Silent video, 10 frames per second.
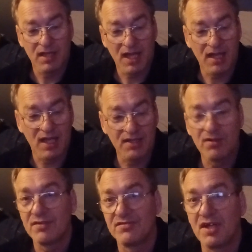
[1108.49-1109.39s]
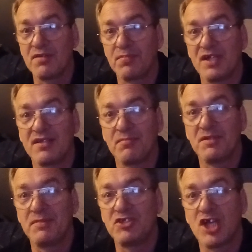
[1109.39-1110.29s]
I know there's another place I'm going
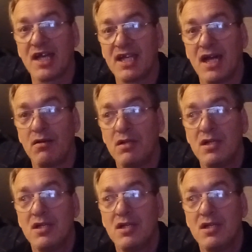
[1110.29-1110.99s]
to be checking out